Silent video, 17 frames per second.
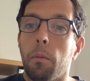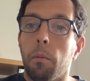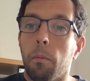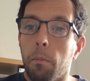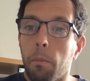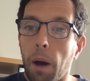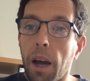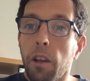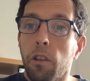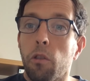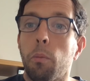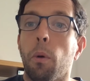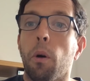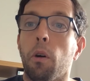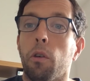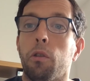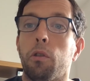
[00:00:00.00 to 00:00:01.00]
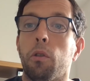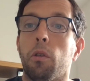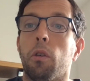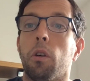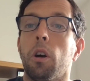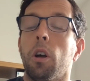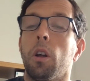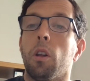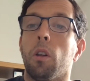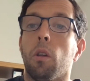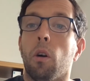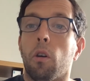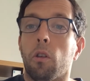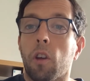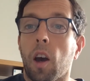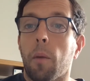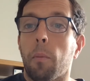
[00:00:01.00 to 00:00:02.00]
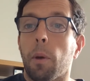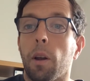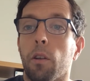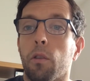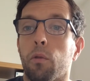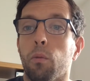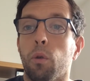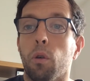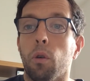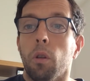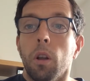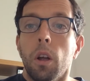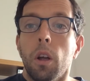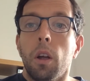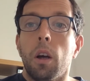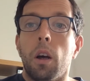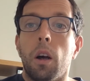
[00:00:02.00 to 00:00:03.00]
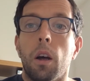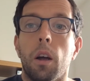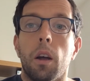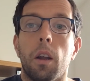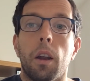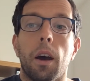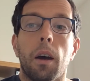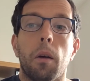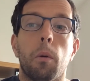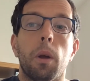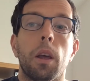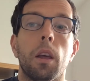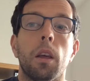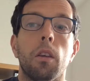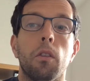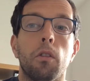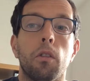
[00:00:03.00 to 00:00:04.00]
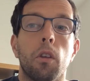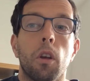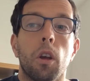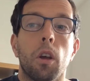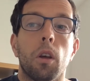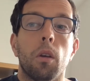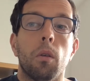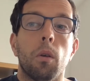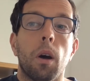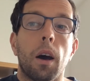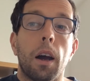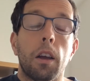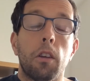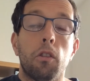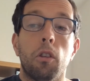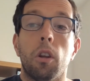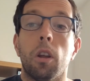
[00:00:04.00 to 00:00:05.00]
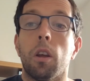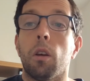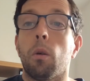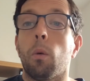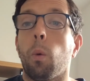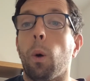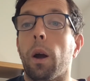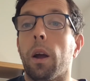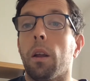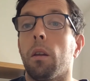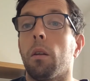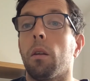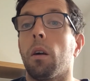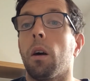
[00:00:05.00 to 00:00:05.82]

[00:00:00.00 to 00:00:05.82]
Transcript: match, but also Lord Capulet's role and how he's actually quite